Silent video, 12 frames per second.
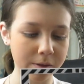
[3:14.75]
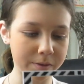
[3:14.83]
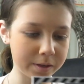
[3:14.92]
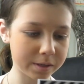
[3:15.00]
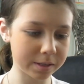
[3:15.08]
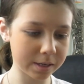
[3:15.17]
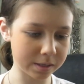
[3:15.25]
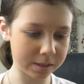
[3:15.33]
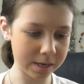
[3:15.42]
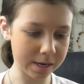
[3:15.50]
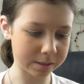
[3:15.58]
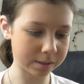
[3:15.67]
This is
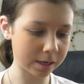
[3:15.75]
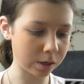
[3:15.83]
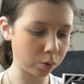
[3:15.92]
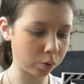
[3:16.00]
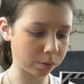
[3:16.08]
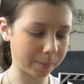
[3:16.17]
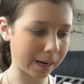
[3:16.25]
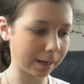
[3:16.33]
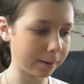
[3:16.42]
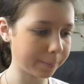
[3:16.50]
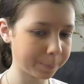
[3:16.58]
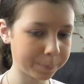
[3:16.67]
the Estee Lauder
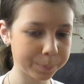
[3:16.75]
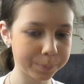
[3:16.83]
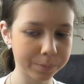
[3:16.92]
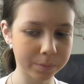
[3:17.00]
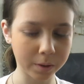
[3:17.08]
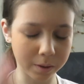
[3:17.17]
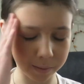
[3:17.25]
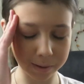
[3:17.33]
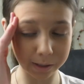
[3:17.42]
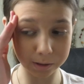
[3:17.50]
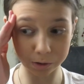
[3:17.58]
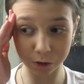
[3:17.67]
palette. I'm
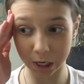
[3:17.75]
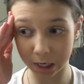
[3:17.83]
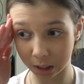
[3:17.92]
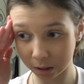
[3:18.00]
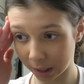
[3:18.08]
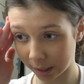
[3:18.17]
getting such a headache to